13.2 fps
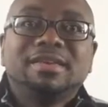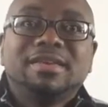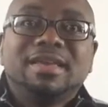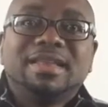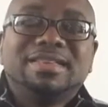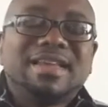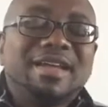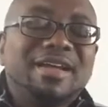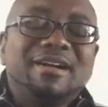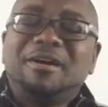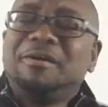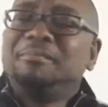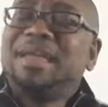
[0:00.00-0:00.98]
And he's like,
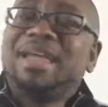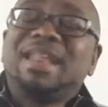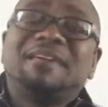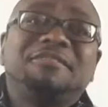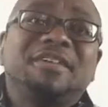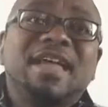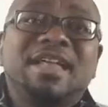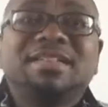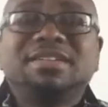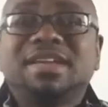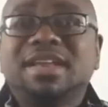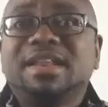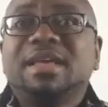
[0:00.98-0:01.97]
oh man, I forgot to
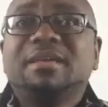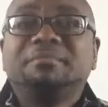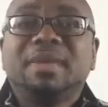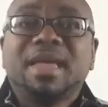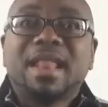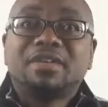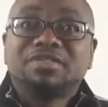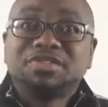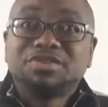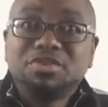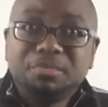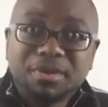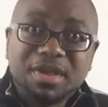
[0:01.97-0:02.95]
chain it up. Man, how
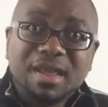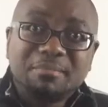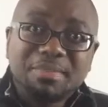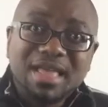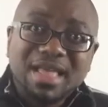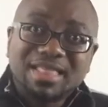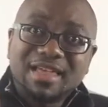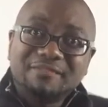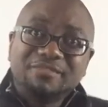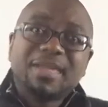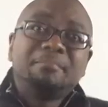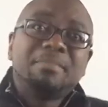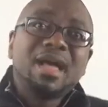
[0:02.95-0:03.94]
stupid could I be? I love
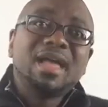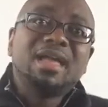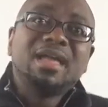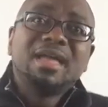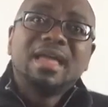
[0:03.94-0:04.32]
that bike.